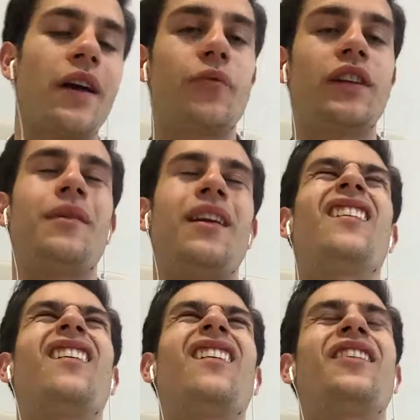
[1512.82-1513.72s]
wake up one
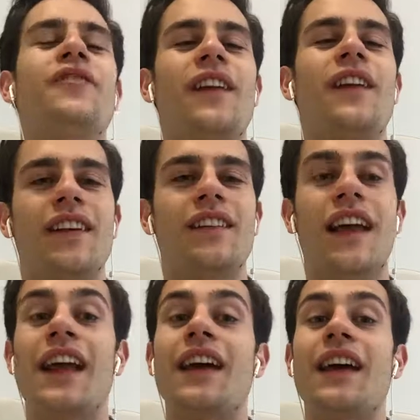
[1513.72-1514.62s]
day, I'm like, I don't feel
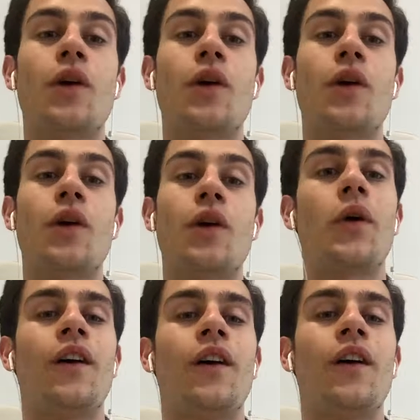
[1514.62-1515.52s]
like it. And I stopped
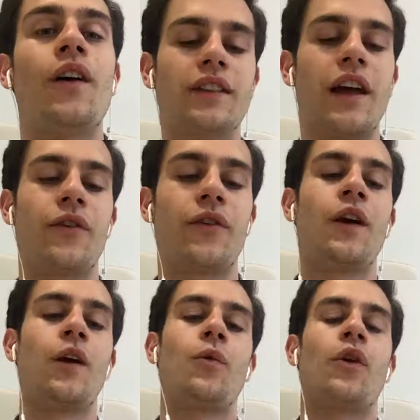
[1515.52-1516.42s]
going
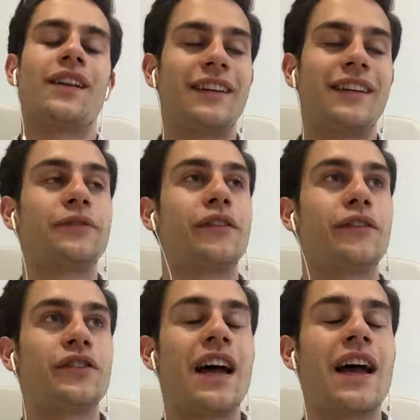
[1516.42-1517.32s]
altogether. What I
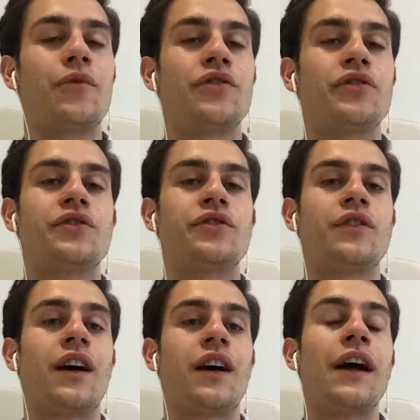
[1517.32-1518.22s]
did for the first time
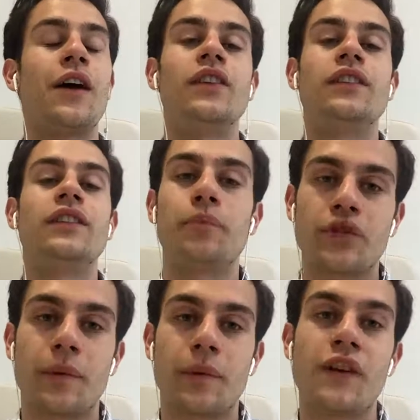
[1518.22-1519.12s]
was I only did
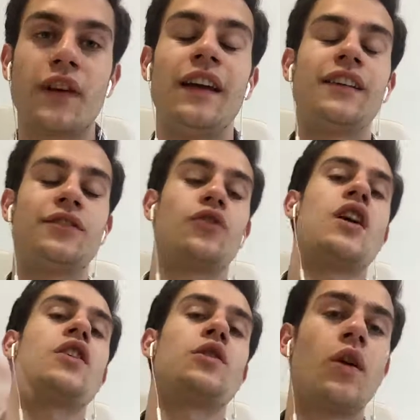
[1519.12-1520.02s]
push-ups. So
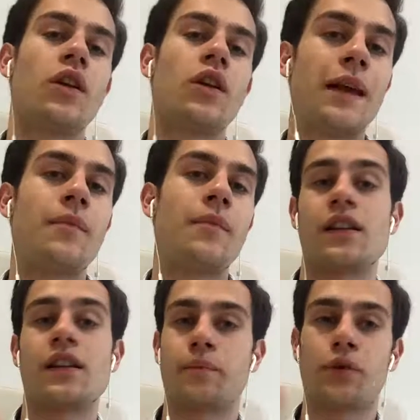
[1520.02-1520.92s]
January 1 came, I
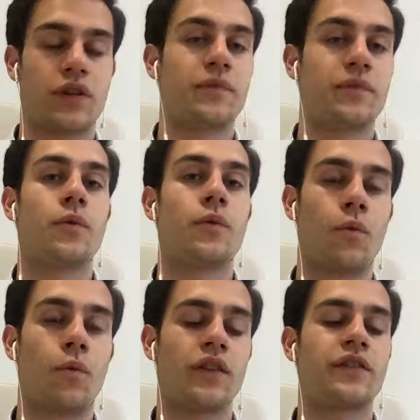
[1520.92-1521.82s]
did push-ups
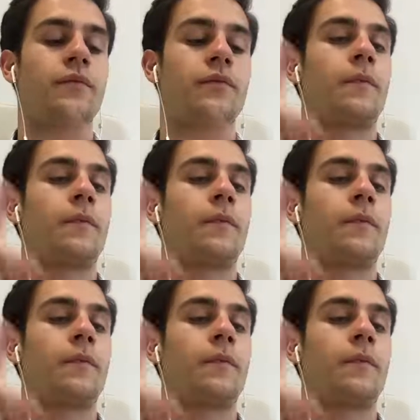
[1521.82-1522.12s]
once,